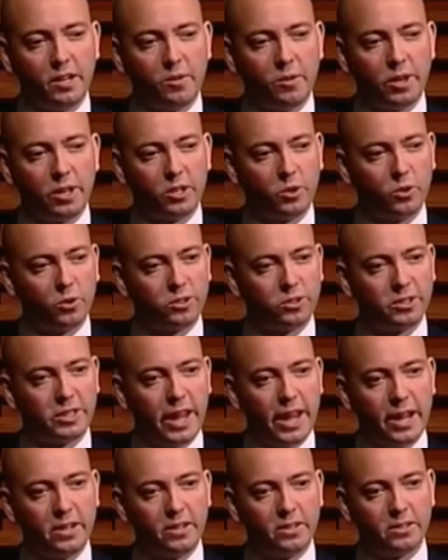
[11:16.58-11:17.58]
what I'd call
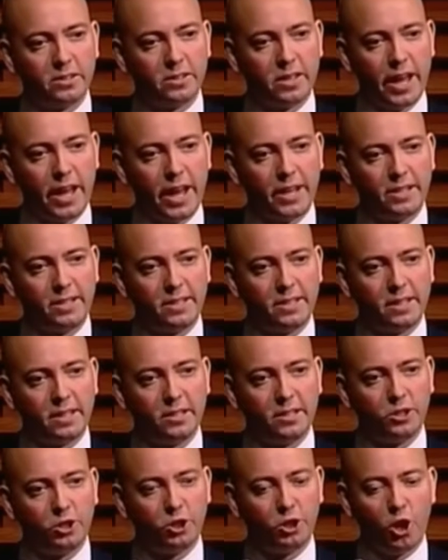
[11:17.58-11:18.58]
scandals that
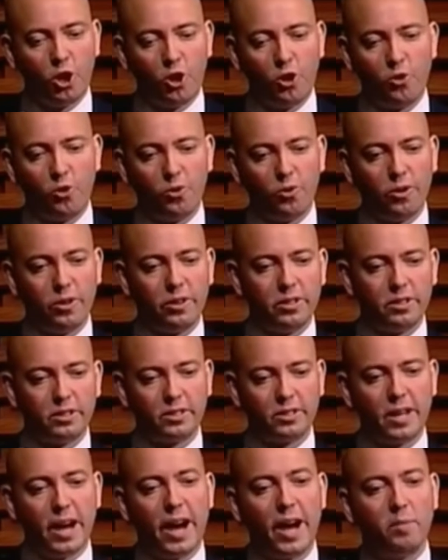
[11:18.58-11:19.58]
show
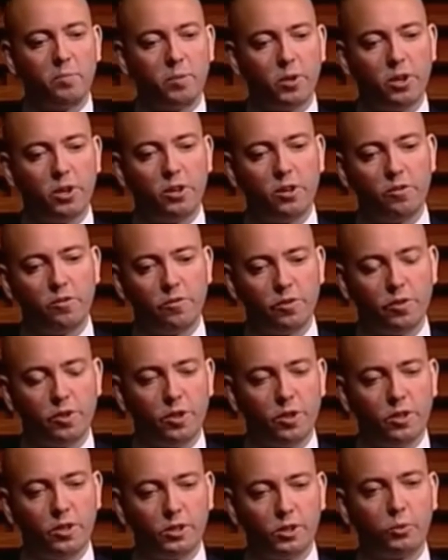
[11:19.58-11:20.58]
this type of
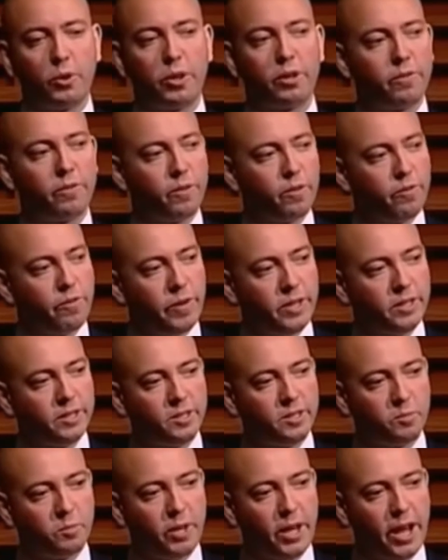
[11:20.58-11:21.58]
swing for the
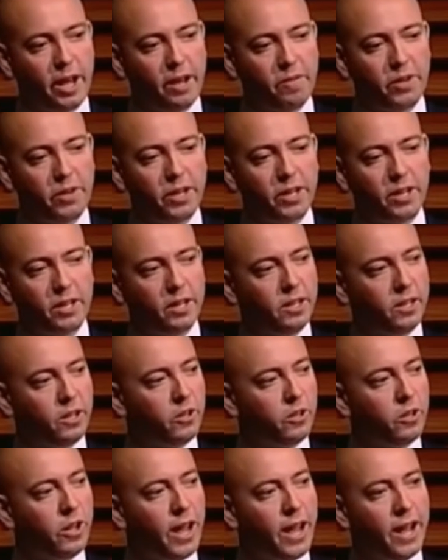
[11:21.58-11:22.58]
fences behavior.
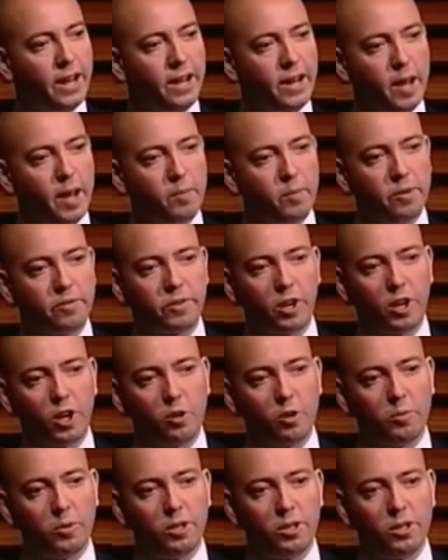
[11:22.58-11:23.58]
You had MF
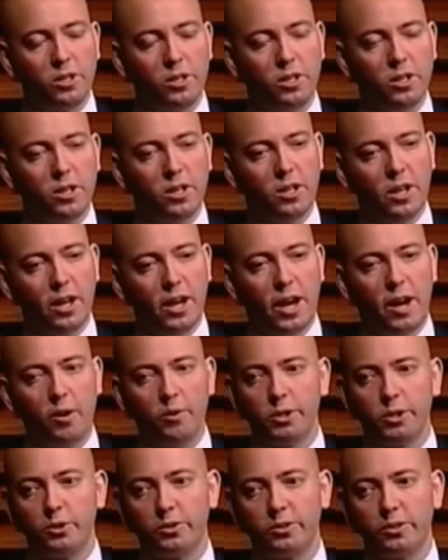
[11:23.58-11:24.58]
Global,
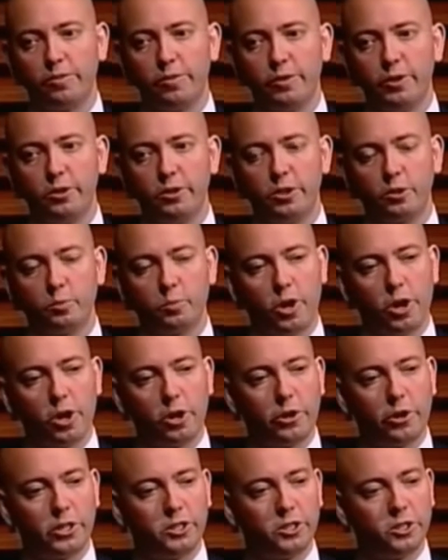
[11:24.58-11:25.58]
which was a futures
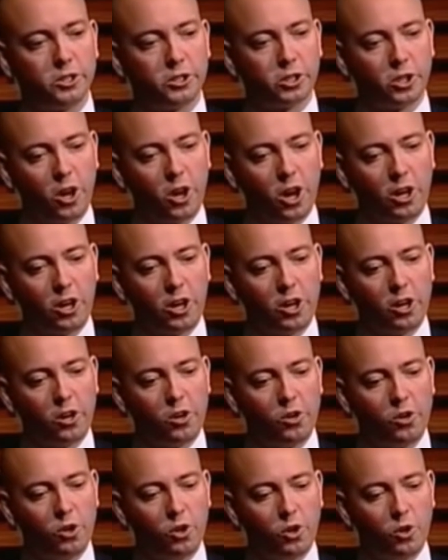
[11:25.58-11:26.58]
brokerage in
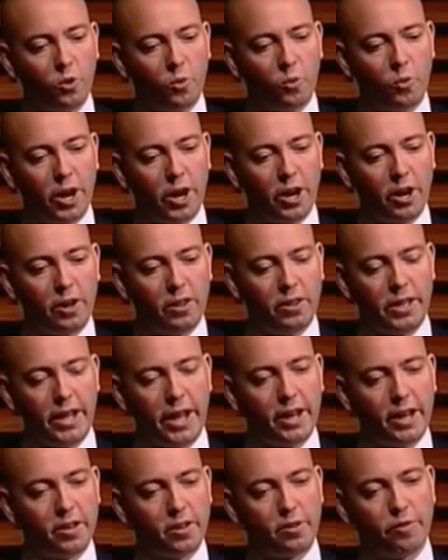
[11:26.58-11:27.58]
Chicago, where the
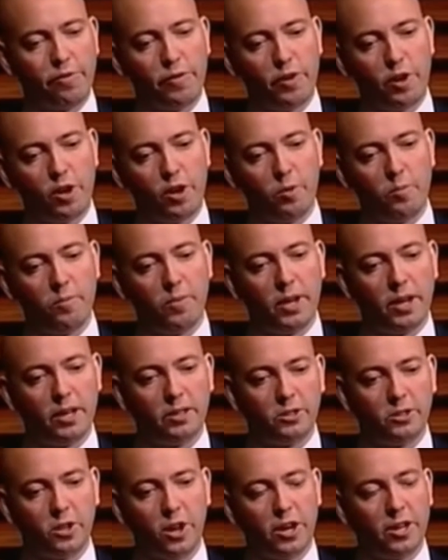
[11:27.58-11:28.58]
head of the firm
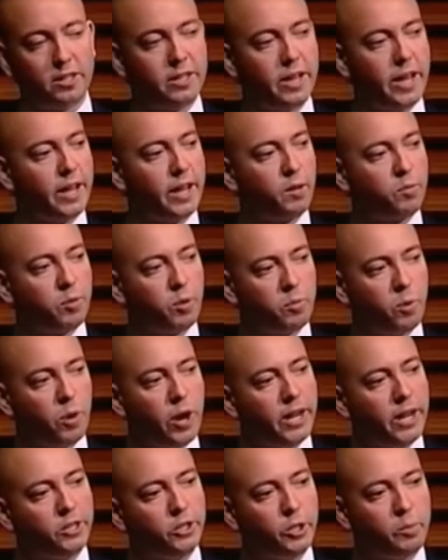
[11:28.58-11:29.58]
started taking
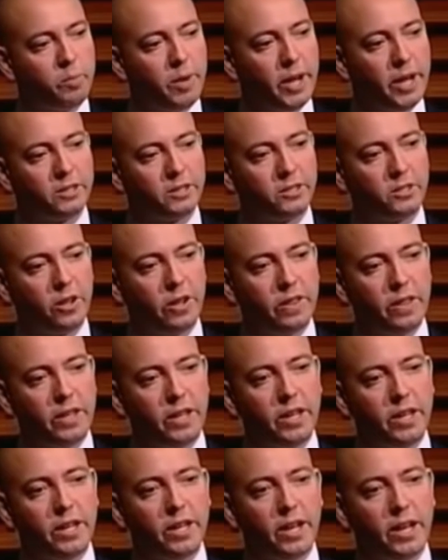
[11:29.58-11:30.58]
proprietary bets on
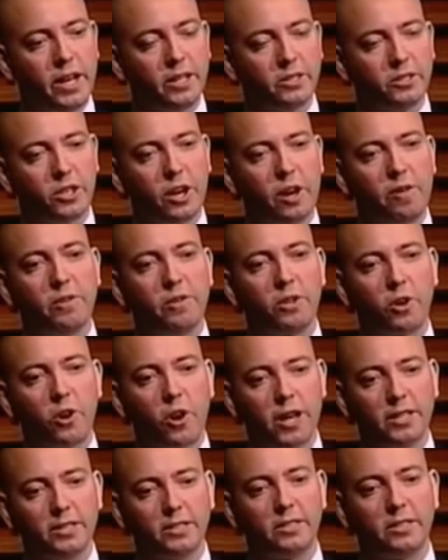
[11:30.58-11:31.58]
the sovereign
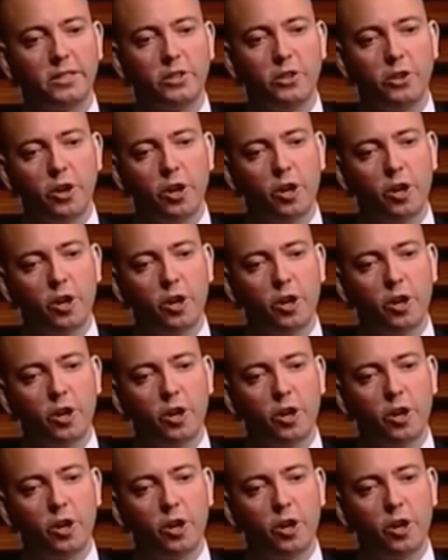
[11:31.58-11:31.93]
crisis in